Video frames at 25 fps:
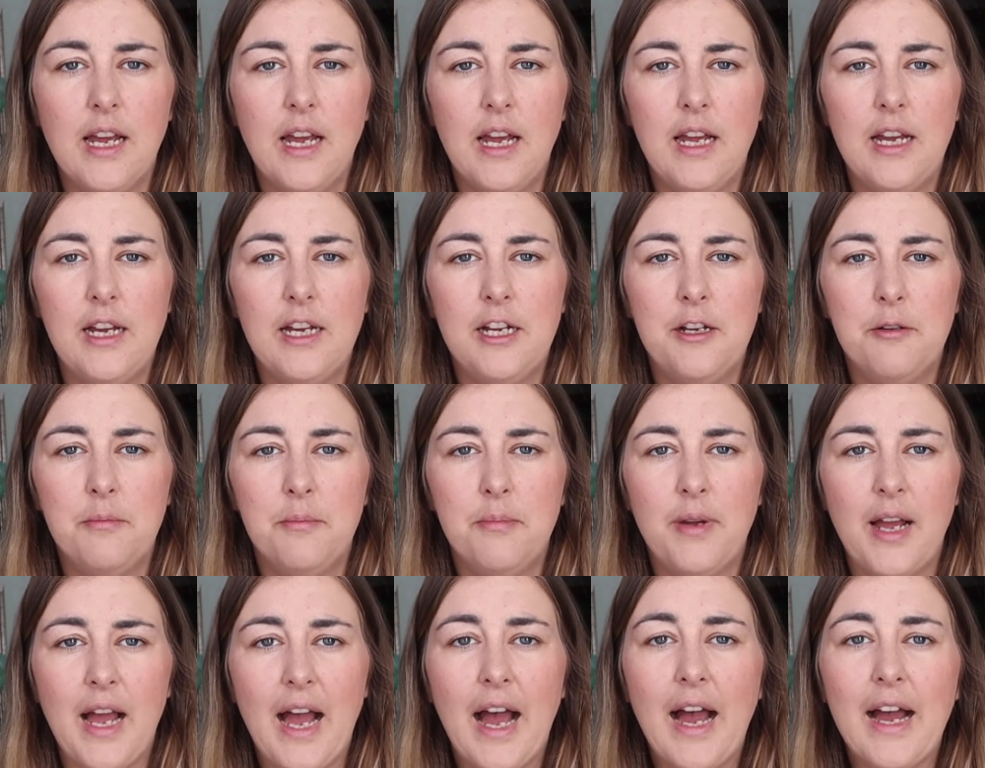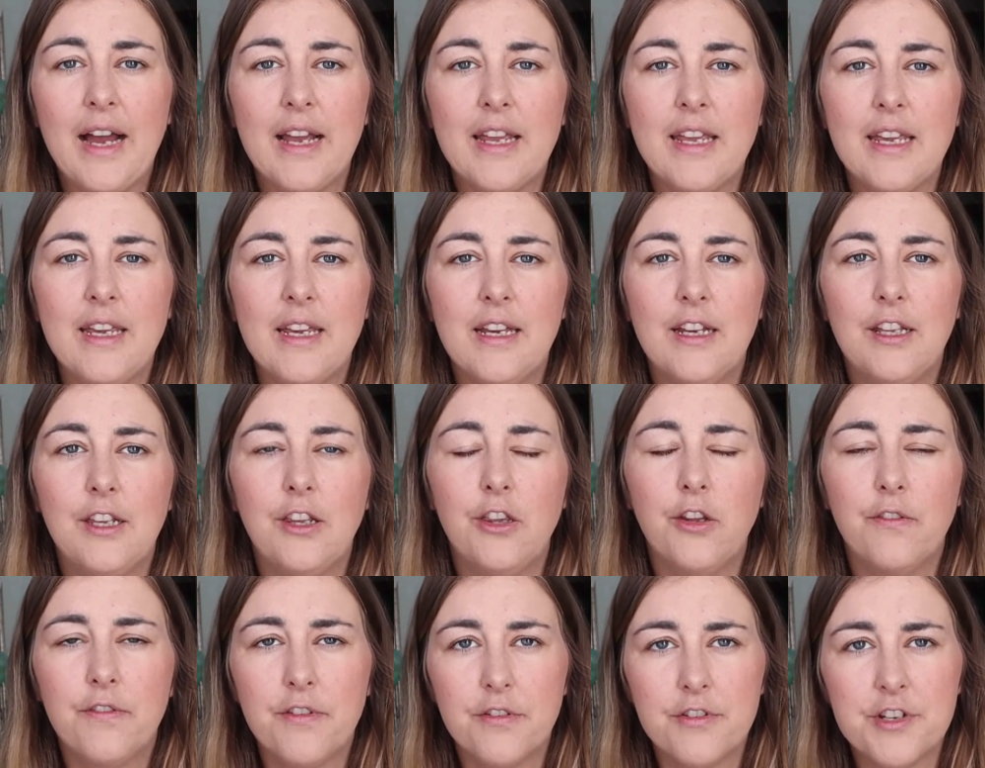I
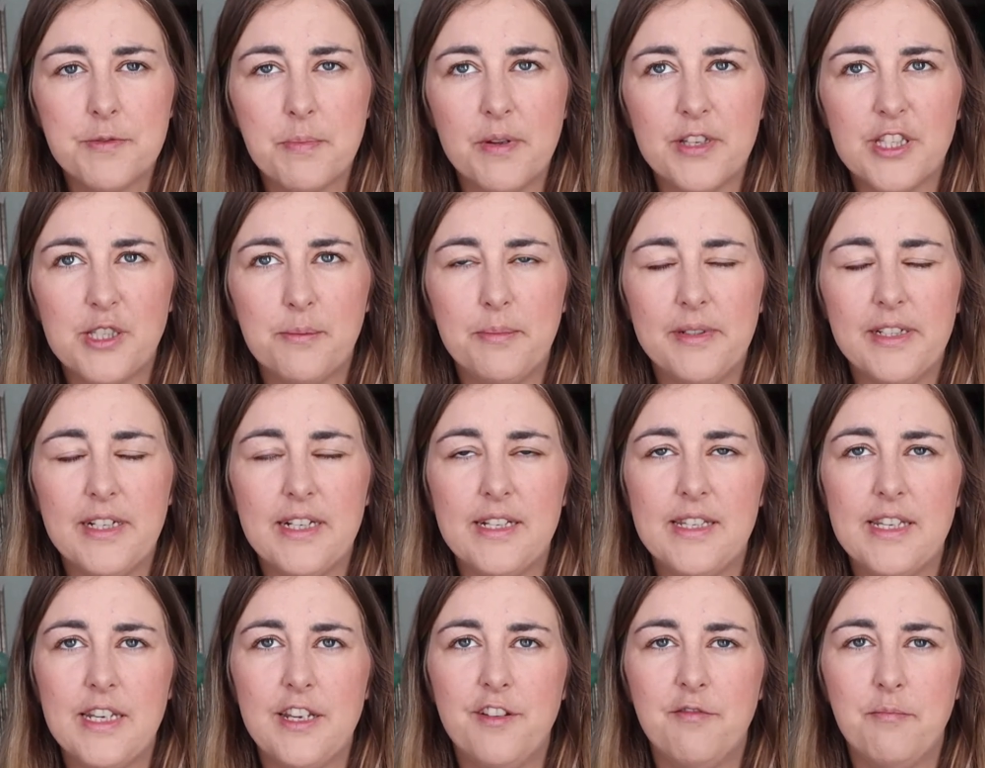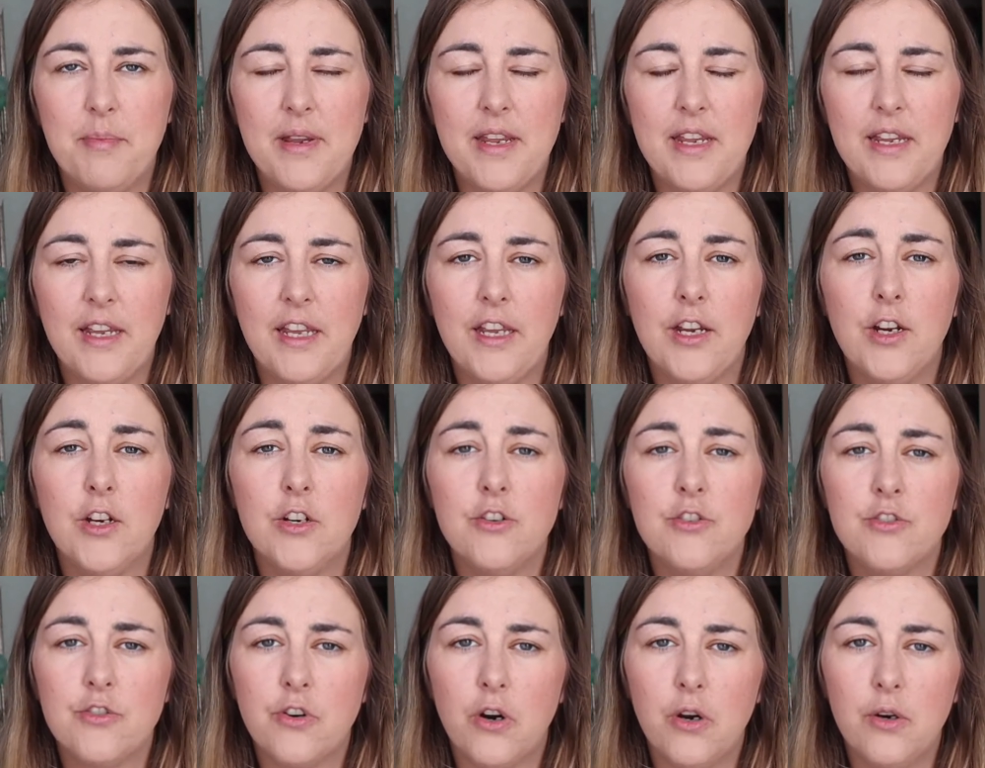love the responsibility of being in
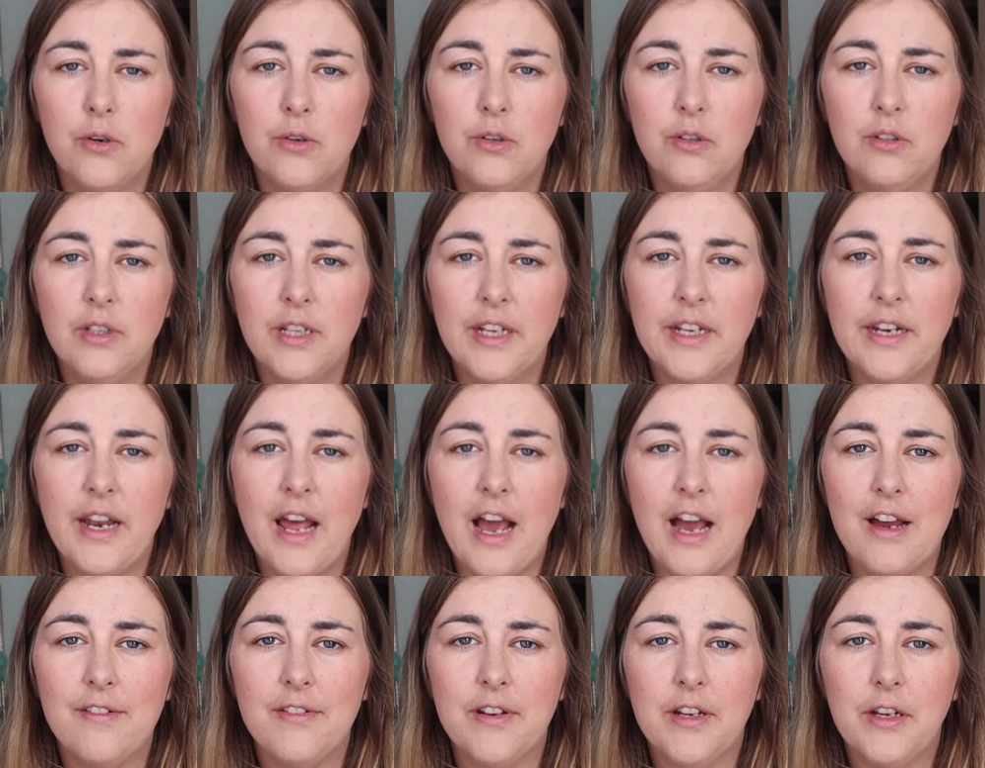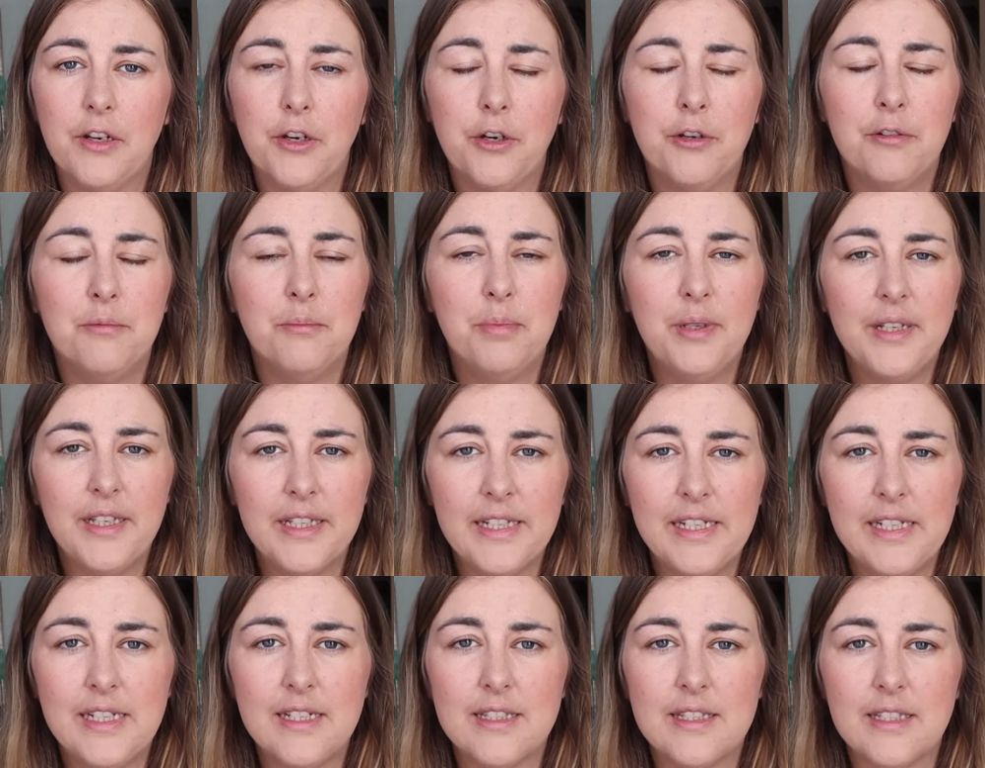control and having
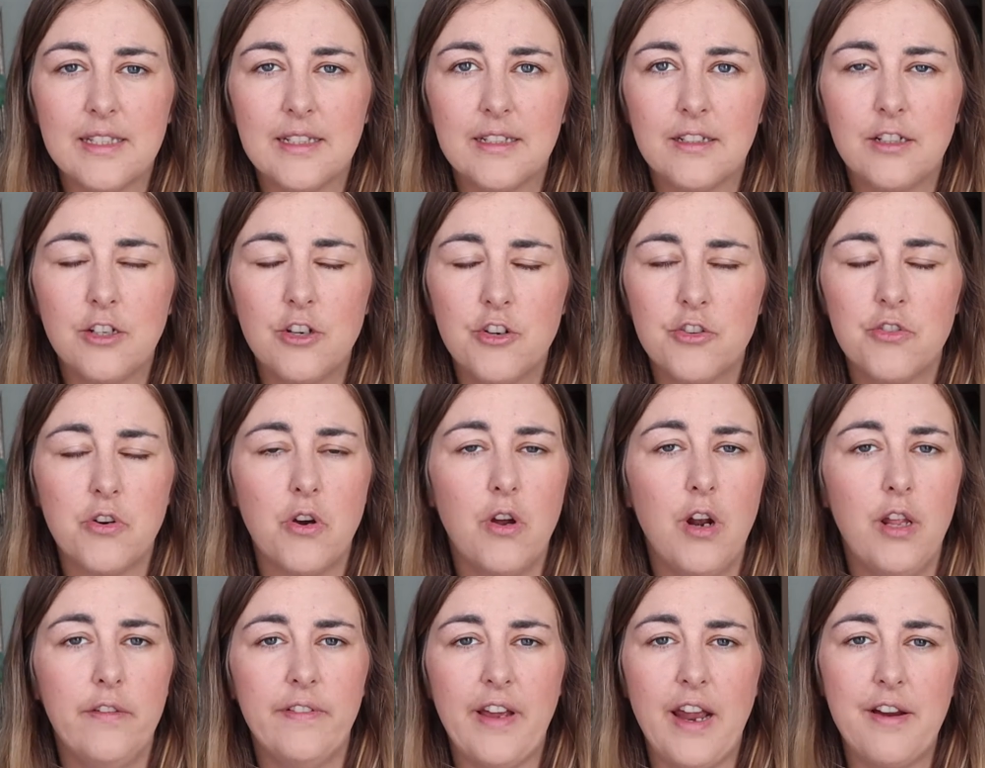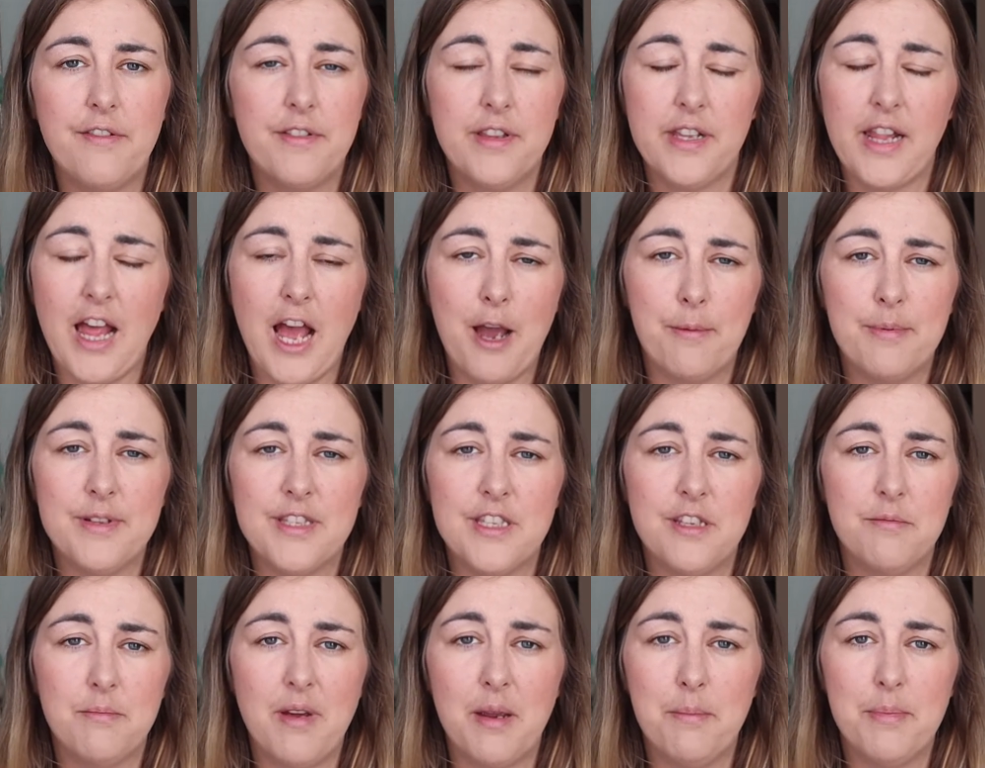complete control over everything that
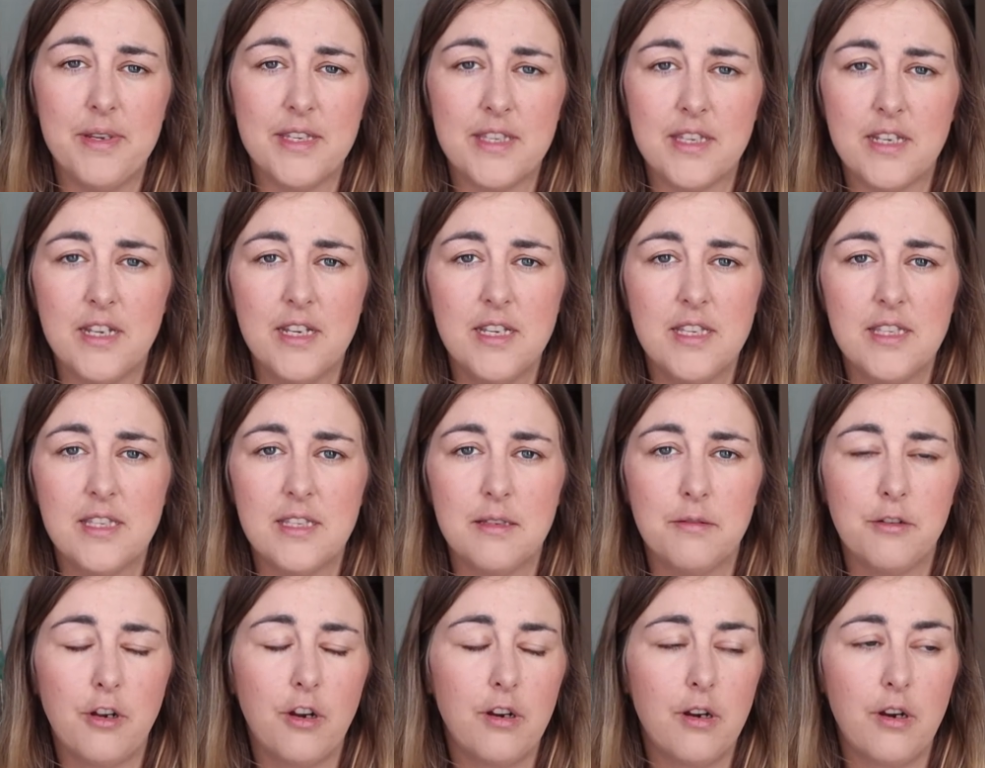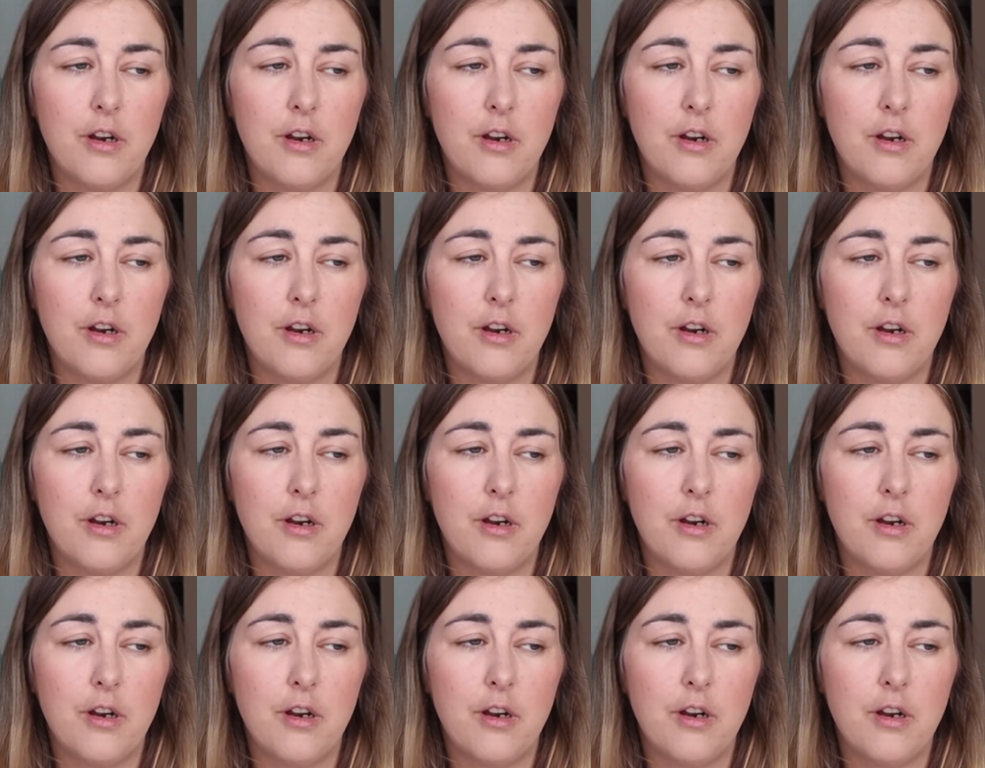happens in my business,